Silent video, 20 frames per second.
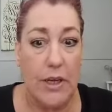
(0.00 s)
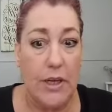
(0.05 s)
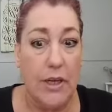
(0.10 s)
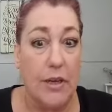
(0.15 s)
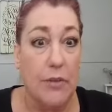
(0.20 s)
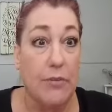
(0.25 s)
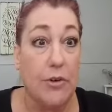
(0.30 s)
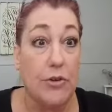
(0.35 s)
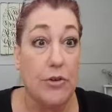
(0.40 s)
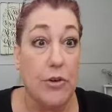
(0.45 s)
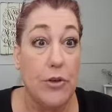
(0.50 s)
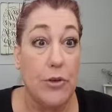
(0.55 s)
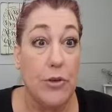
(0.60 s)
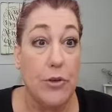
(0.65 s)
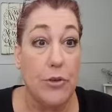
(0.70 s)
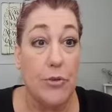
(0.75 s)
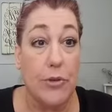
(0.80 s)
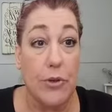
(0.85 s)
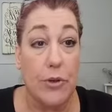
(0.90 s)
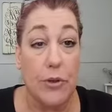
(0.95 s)
any of your
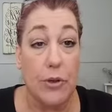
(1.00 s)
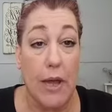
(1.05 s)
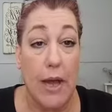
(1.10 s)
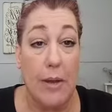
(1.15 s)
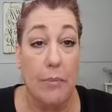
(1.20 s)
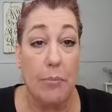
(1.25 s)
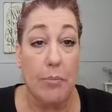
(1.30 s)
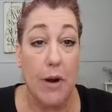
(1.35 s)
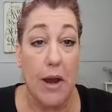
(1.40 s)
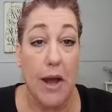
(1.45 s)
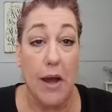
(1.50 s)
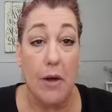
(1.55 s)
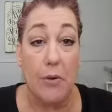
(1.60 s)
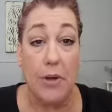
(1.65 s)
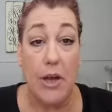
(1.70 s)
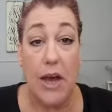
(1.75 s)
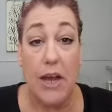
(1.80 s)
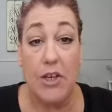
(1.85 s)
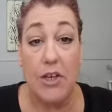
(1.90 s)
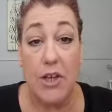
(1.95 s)
nudes or your light
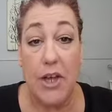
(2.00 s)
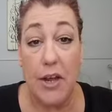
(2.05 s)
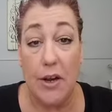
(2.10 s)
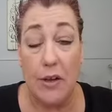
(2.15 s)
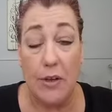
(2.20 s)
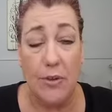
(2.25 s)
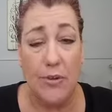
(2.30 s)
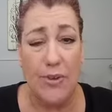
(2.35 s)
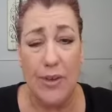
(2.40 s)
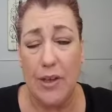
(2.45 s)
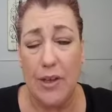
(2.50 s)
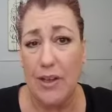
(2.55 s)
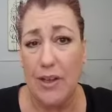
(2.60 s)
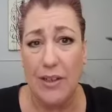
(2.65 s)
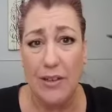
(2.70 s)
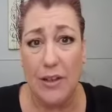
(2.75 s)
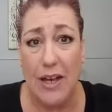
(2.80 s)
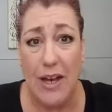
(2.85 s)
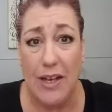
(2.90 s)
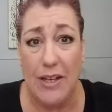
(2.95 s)
brown eyeshadows,
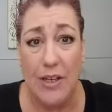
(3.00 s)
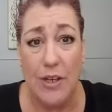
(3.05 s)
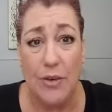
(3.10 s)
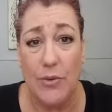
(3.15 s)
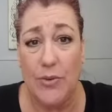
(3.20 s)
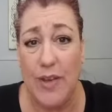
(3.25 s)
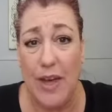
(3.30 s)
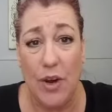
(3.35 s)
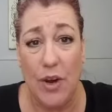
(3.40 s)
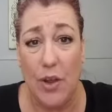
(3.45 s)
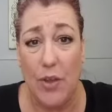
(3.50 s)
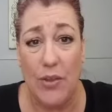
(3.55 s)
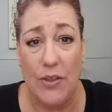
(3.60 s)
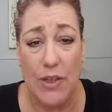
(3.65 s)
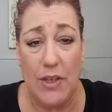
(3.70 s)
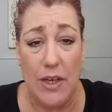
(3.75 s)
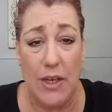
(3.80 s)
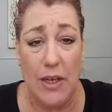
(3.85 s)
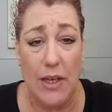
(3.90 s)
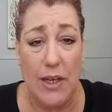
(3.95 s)
I use that all the
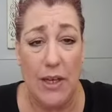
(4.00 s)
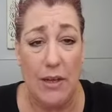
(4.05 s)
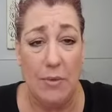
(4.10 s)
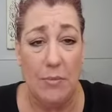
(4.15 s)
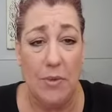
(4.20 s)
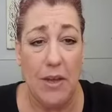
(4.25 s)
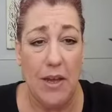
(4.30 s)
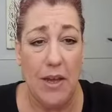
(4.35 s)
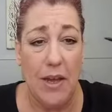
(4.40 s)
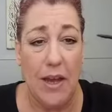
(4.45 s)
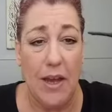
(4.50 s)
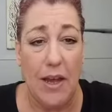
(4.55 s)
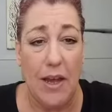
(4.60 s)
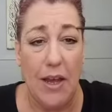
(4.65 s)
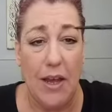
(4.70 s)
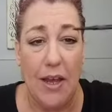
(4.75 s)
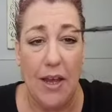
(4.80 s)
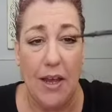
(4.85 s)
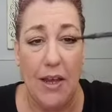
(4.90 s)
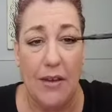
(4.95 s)
time.
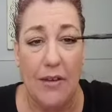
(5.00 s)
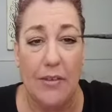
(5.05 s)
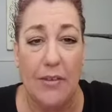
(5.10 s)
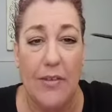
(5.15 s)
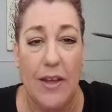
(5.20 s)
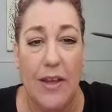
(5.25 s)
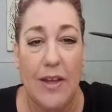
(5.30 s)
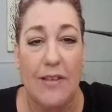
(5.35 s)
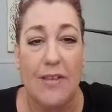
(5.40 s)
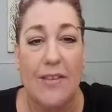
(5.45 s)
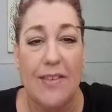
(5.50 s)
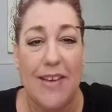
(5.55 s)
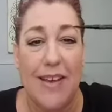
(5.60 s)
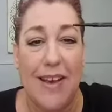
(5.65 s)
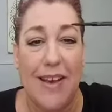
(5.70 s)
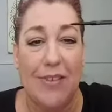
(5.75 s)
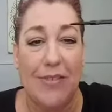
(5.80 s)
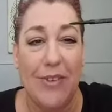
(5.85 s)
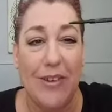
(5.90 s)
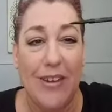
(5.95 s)
And thanks,
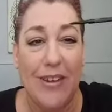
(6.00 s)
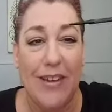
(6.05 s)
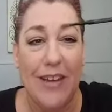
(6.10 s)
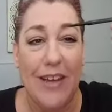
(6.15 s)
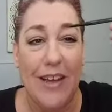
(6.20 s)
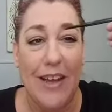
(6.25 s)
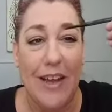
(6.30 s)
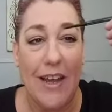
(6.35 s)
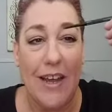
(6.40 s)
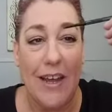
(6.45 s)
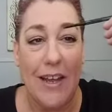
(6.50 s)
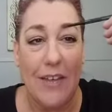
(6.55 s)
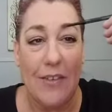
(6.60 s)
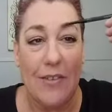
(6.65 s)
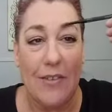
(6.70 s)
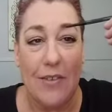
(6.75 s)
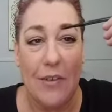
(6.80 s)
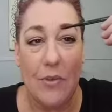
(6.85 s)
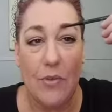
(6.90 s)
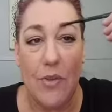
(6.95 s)
Dave.
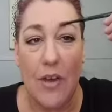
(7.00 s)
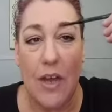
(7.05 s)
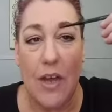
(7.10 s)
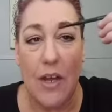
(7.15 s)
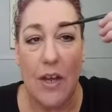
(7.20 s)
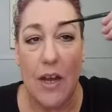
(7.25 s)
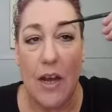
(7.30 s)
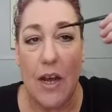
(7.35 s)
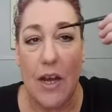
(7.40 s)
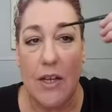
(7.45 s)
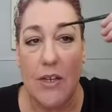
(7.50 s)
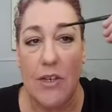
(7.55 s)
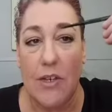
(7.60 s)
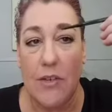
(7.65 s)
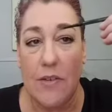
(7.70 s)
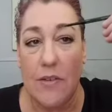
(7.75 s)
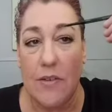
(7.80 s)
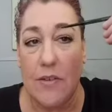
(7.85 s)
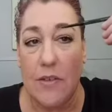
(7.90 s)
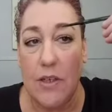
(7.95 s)
And so then I
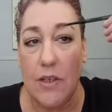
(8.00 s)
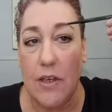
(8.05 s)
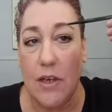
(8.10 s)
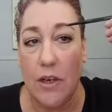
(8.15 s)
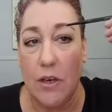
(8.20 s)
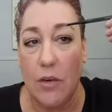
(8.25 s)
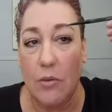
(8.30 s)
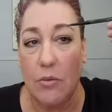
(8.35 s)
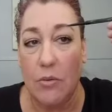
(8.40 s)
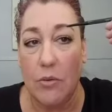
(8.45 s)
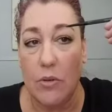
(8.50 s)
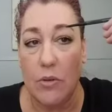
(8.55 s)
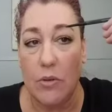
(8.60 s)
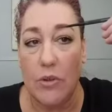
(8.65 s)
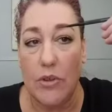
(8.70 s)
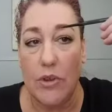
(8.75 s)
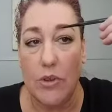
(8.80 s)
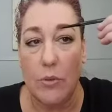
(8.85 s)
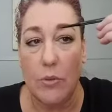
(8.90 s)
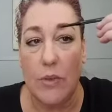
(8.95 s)
just,
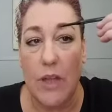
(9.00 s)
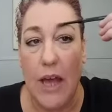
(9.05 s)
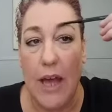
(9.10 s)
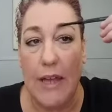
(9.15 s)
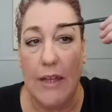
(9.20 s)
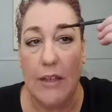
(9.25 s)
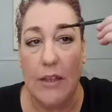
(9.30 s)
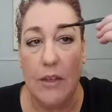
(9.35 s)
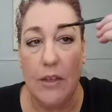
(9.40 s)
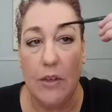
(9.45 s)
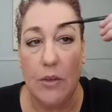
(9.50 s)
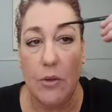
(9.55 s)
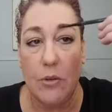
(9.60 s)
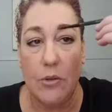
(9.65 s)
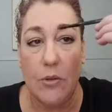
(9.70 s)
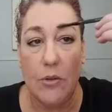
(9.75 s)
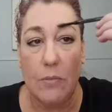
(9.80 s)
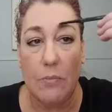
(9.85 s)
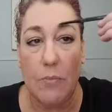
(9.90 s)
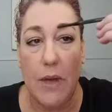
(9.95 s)
do light
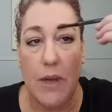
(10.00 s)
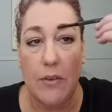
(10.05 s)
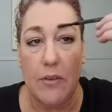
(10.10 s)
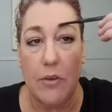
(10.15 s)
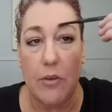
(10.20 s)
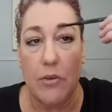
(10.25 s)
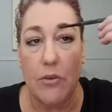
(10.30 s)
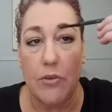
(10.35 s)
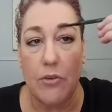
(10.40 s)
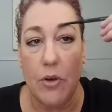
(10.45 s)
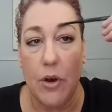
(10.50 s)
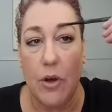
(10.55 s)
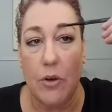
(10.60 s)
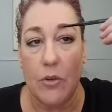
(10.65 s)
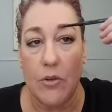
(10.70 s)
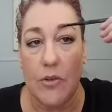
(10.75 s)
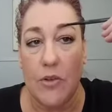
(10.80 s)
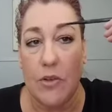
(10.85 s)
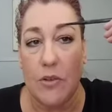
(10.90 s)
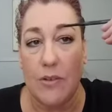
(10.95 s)
little pencil
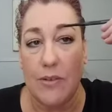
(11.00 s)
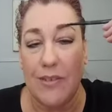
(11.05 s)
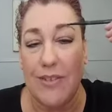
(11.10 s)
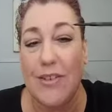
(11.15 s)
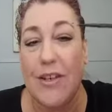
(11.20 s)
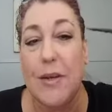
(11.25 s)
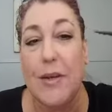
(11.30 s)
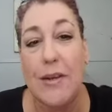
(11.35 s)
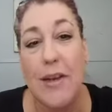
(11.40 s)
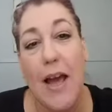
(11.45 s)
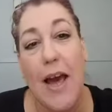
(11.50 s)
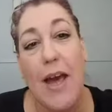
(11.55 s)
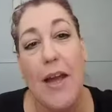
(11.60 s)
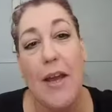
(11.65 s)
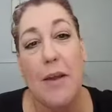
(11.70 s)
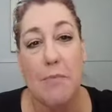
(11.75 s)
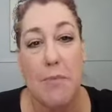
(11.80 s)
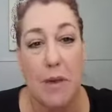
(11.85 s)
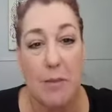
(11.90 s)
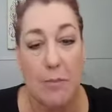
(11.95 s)
strokes to
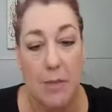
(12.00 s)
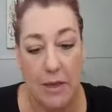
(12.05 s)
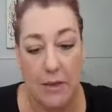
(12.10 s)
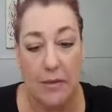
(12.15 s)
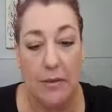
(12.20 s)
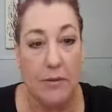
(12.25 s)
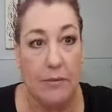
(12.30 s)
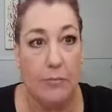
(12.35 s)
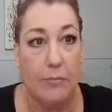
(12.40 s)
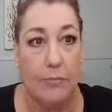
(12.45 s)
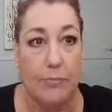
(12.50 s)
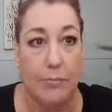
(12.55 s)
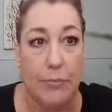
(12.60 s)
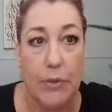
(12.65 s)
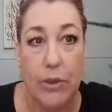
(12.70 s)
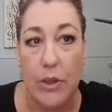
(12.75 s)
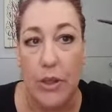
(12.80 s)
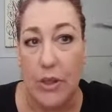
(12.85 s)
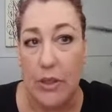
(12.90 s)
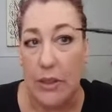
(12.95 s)
kind of mimic
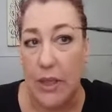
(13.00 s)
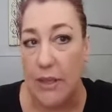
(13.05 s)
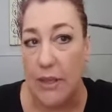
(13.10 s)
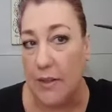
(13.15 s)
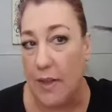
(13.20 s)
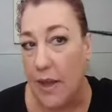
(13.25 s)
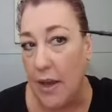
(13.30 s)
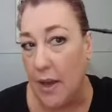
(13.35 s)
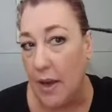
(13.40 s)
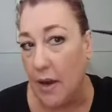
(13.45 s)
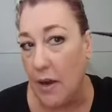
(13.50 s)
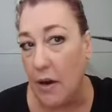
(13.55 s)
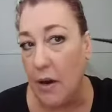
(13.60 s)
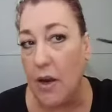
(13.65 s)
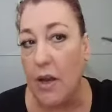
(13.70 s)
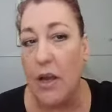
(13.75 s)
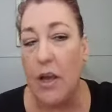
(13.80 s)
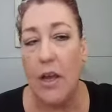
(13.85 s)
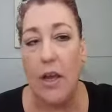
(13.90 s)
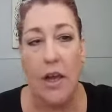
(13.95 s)
looking like the
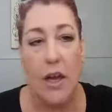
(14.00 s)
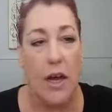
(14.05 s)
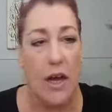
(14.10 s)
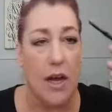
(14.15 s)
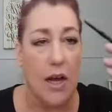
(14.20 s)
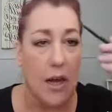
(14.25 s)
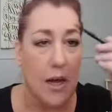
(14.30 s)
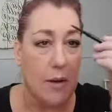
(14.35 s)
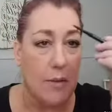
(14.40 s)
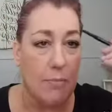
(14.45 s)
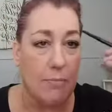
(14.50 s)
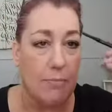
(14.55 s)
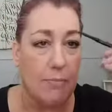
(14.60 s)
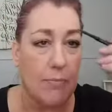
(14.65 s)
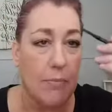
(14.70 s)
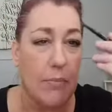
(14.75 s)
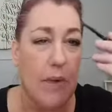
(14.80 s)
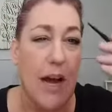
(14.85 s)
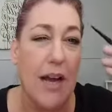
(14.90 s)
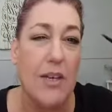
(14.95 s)
hair.
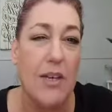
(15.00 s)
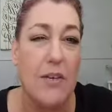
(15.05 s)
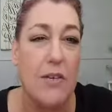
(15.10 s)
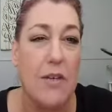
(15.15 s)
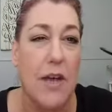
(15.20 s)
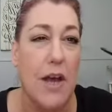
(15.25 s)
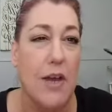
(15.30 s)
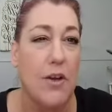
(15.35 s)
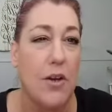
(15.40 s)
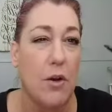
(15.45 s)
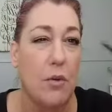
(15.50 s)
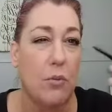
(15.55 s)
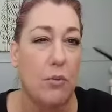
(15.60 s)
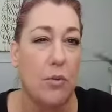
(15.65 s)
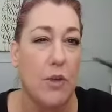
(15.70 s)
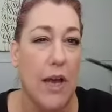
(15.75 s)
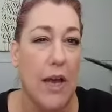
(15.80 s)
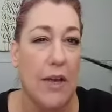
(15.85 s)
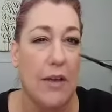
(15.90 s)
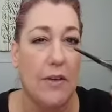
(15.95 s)
I
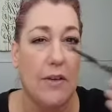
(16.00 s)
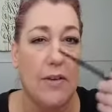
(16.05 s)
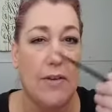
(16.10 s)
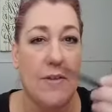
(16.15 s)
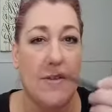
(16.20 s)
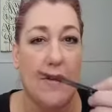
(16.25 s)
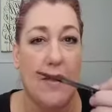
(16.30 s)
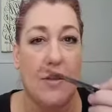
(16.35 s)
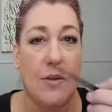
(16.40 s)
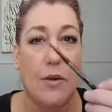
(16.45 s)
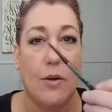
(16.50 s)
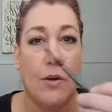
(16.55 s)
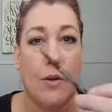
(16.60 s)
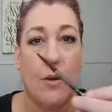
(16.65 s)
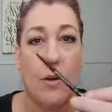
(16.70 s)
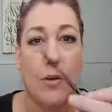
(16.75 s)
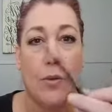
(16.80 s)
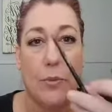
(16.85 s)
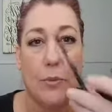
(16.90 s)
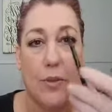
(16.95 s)
don't like to see the
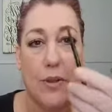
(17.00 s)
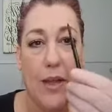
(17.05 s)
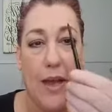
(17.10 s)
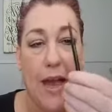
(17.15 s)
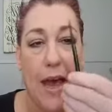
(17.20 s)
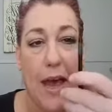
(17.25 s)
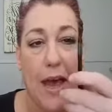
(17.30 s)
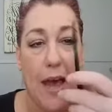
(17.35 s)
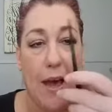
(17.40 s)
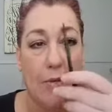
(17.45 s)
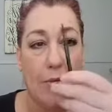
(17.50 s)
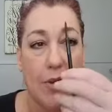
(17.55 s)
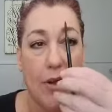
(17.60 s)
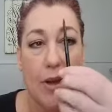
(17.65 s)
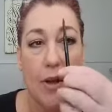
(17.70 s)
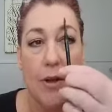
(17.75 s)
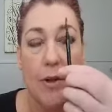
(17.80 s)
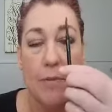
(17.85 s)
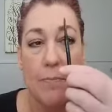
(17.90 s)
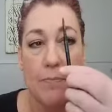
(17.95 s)
girls when they have,
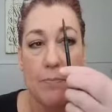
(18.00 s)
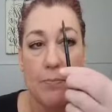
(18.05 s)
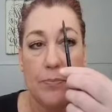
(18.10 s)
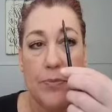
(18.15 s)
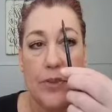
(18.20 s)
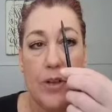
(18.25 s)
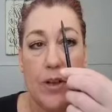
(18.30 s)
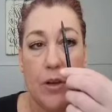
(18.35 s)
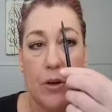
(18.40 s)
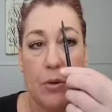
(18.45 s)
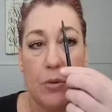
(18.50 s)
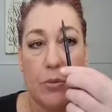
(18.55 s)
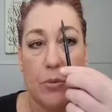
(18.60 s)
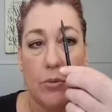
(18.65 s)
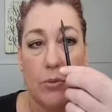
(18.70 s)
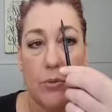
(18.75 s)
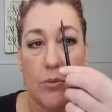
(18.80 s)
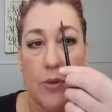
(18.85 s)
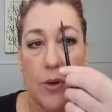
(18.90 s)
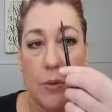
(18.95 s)

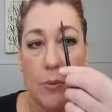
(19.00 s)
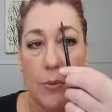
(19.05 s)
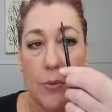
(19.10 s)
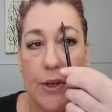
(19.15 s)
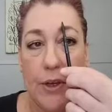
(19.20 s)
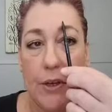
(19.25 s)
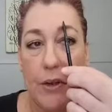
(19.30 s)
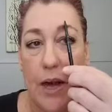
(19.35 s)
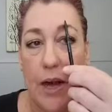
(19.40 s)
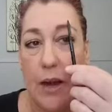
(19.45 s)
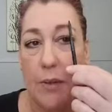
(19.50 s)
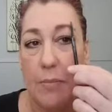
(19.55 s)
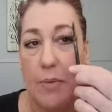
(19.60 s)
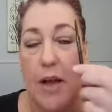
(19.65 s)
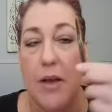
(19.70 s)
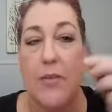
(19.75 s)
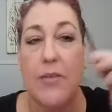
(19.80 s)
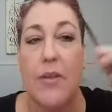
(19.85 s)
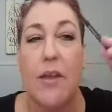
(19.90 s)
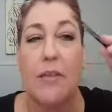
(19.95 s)
their real
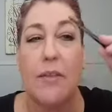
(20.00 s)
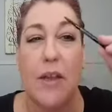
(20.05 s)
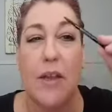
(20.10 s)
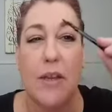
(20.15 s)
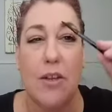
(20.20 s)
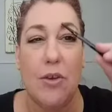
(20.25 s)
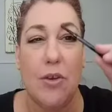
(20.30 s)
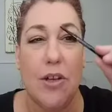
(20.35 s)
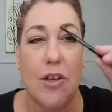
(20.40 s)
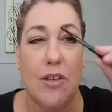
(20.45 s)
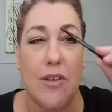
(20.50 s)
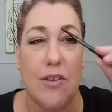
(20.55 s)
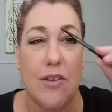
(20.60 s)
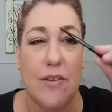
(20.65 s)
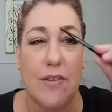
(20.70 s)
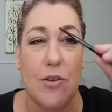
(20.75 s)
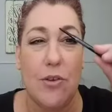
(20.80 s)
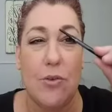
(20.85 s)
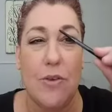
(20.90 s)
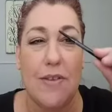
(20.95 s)
eyebrows, and then you
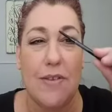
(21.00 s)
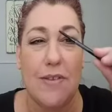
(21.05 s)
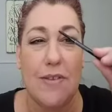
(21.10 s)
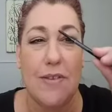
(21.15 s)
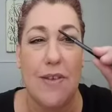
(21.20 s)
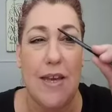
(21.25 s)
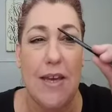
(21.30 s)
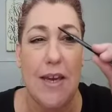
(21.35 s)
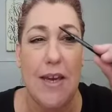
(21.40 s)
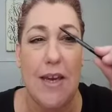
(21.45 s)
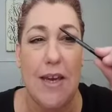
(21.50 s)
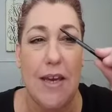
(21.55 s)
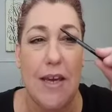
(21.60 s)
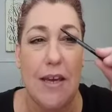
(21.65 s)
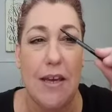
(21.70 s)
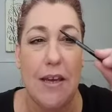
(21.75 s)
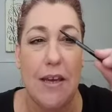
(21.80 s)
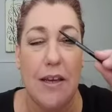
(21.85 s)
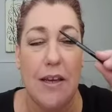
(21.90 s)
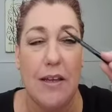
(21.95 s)
can
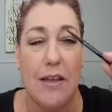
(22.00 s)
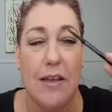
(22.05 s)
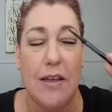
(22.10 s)
see